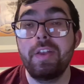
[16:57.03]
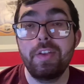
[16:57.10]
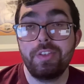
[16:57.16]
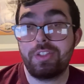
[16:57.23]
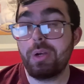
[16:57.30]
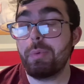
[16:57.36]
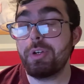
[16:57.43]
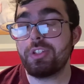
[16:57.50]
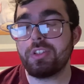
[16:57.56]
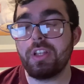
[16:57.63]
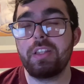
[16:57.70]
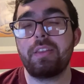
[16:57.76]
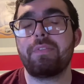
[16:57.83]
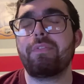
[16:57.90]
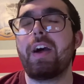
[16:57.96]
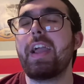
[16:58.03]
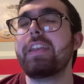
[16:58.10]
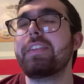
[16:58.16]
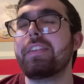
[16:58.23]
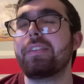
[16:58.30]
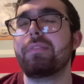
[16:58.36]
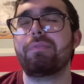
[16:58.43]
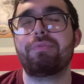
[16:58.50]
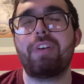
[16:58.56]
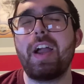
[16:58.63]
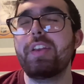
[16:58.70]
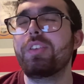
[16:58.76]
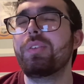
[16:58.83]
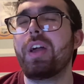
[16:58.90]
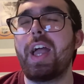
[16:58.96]
So we're just going to have to find
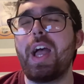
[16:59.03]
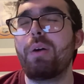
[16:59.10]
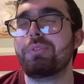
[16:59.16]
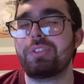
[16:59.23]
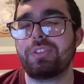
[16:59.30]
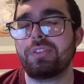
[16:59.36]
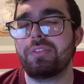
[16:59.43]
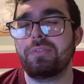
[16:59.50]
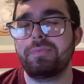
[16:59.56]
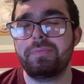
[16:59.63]
find out